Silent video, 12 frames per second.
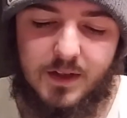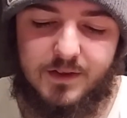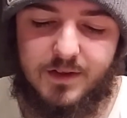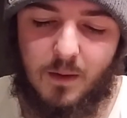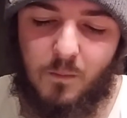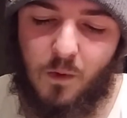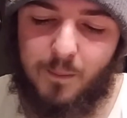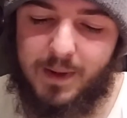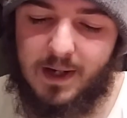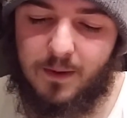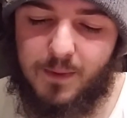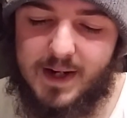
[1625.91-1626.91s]
Some will
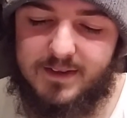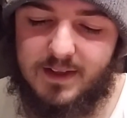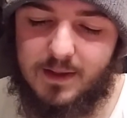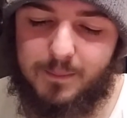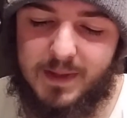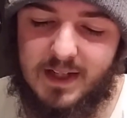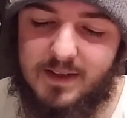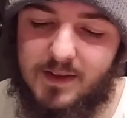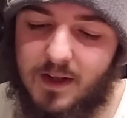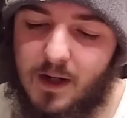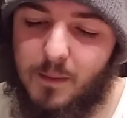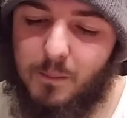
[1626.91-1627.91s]
bear raising the piece,
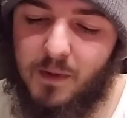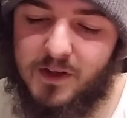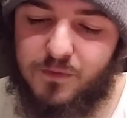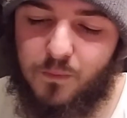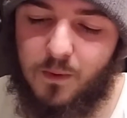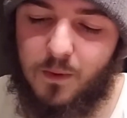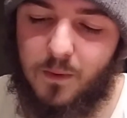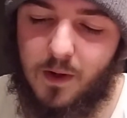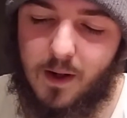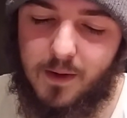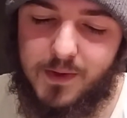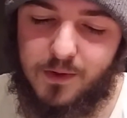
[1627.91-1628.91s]
much will
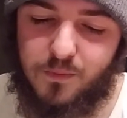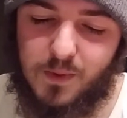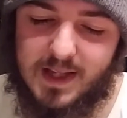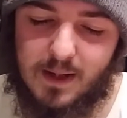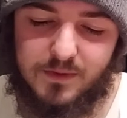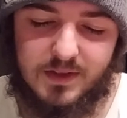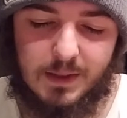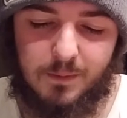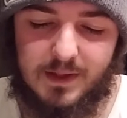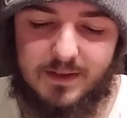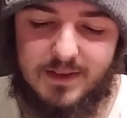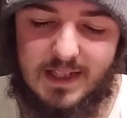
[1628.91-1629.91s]
others without
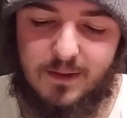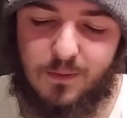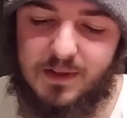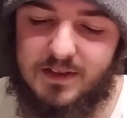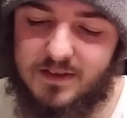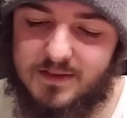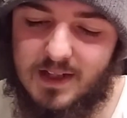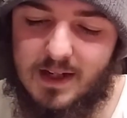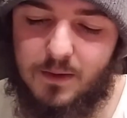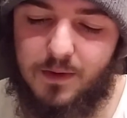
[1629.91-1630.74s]
serious decrease of sale.